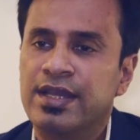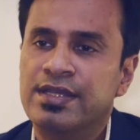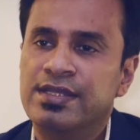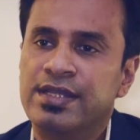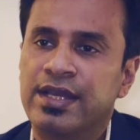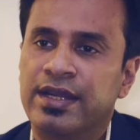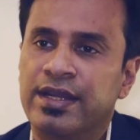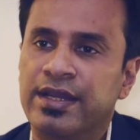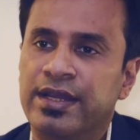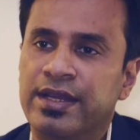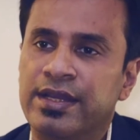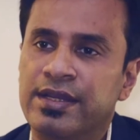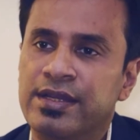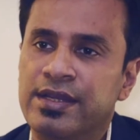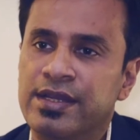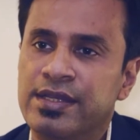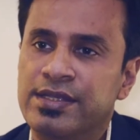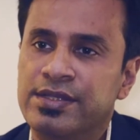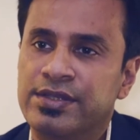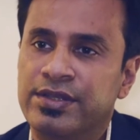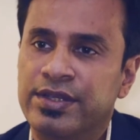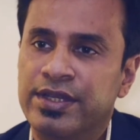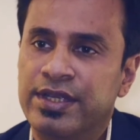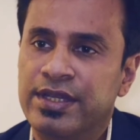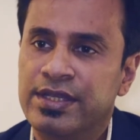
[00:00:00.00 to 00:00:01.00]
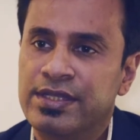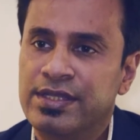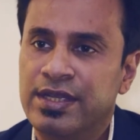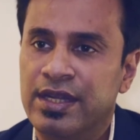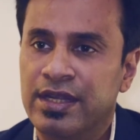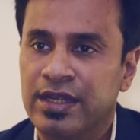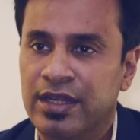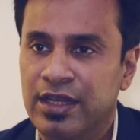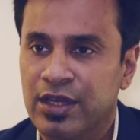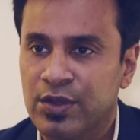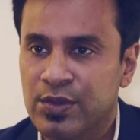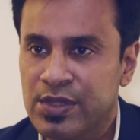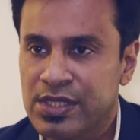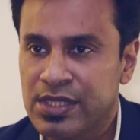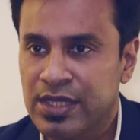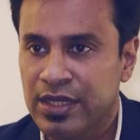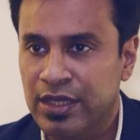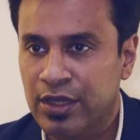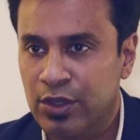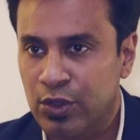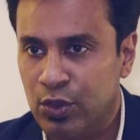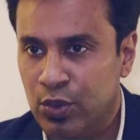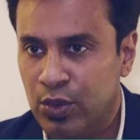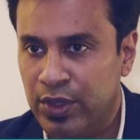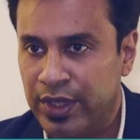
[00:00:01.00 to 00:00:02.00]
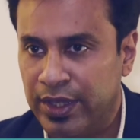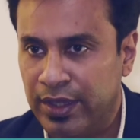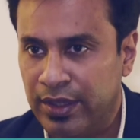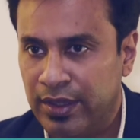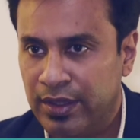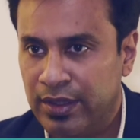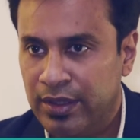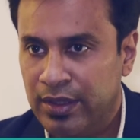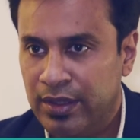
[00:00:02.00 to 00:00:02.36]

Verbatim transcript: aesthetic industry is continuously growing.